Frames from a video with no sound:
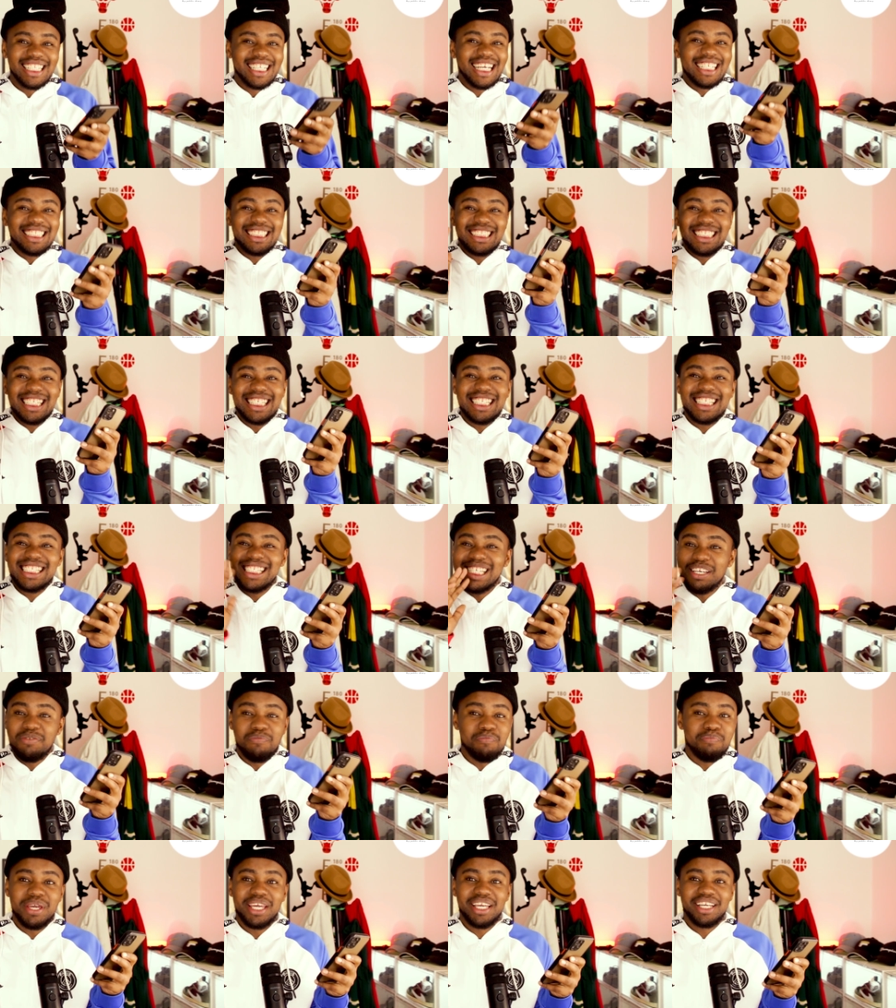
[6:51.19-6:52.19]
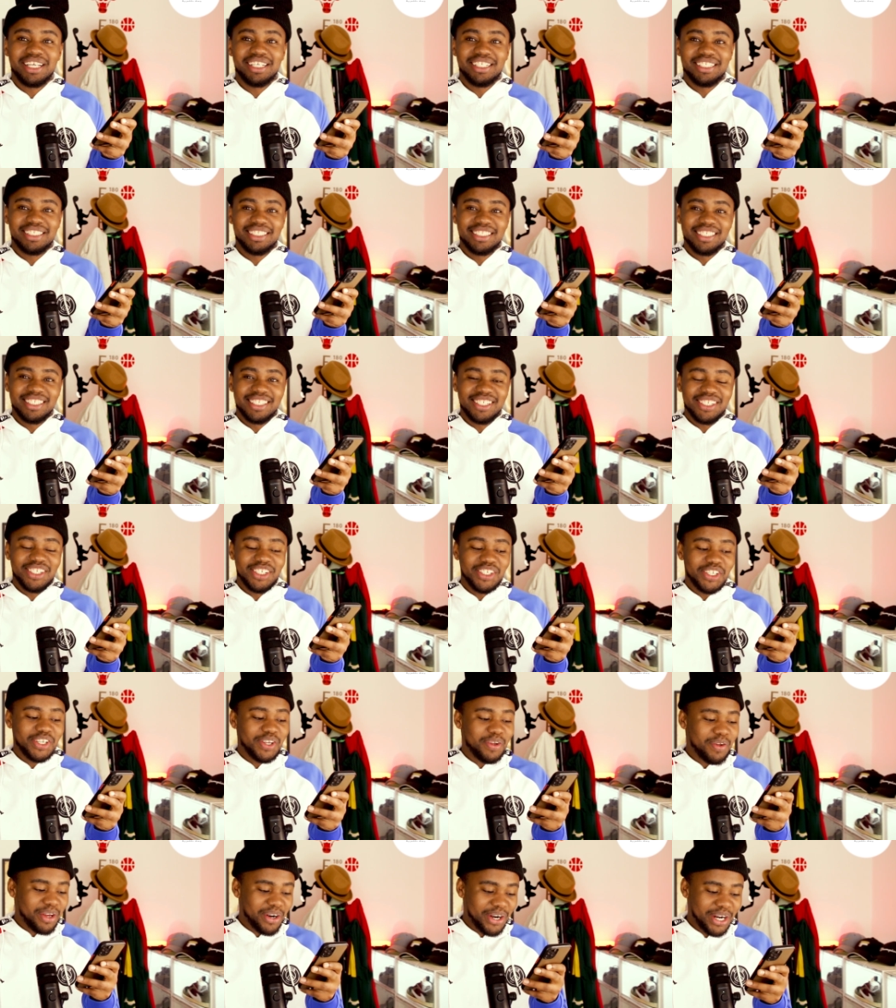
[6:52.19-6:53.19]
That's just simping,
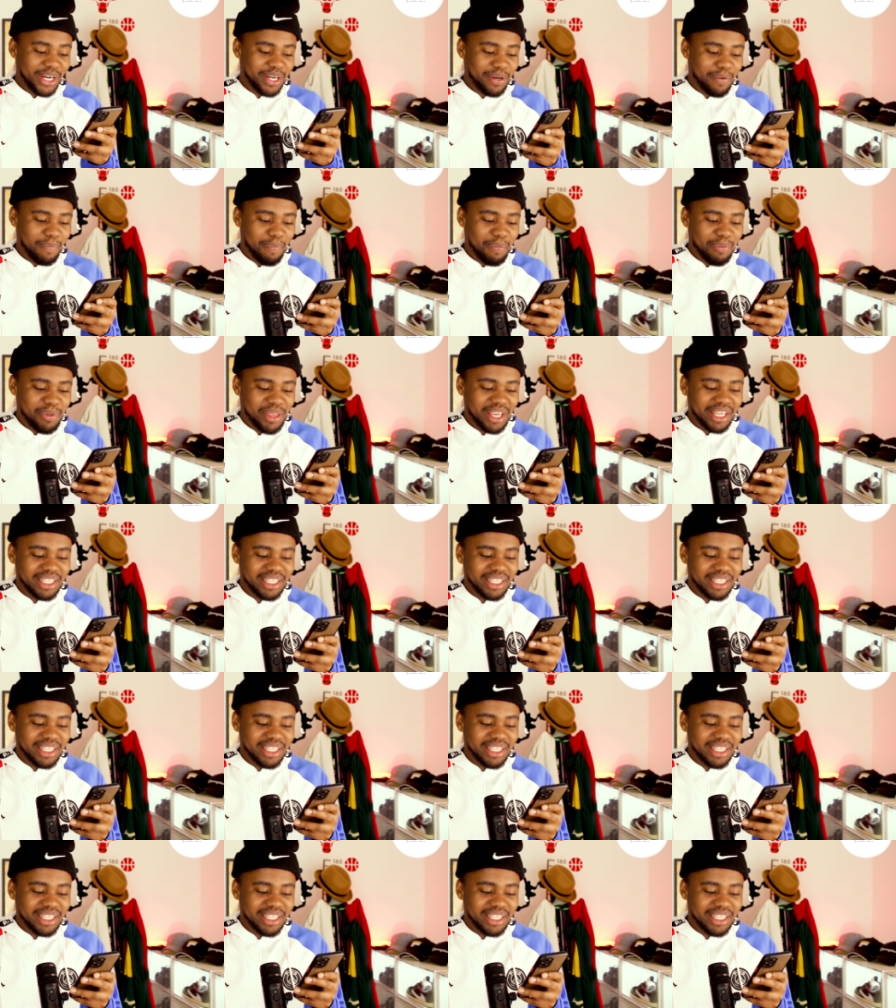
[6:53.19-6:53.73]
right?